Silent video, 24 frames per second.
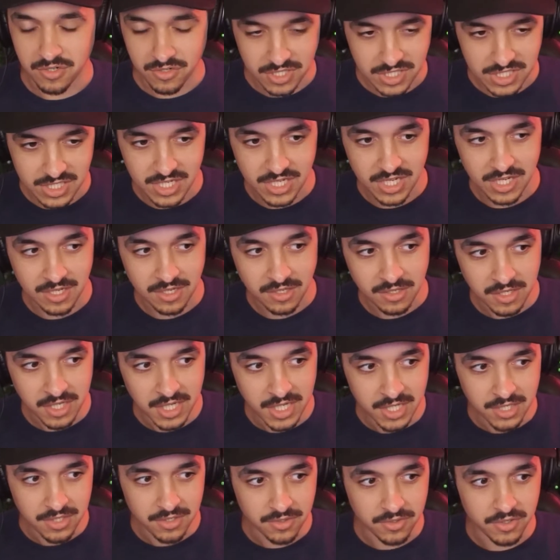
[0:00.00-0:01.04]
You're seeing
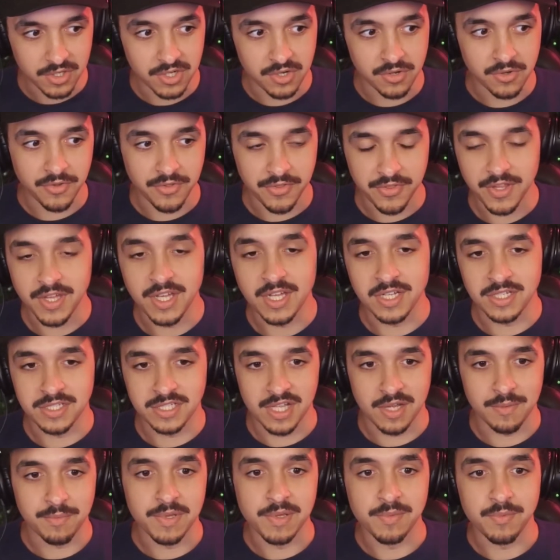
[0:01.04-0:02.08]
little
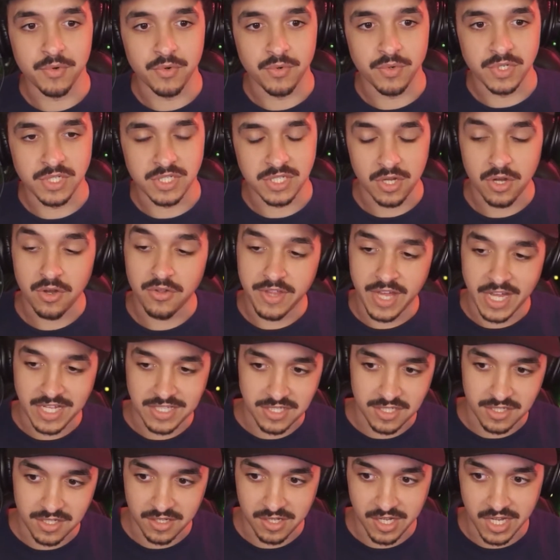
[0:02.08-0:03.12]
things that people would say, oh,
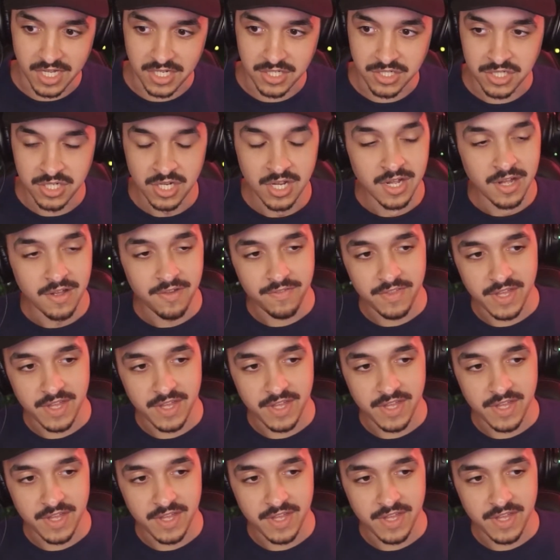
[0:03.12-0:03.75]
that's on the ledge,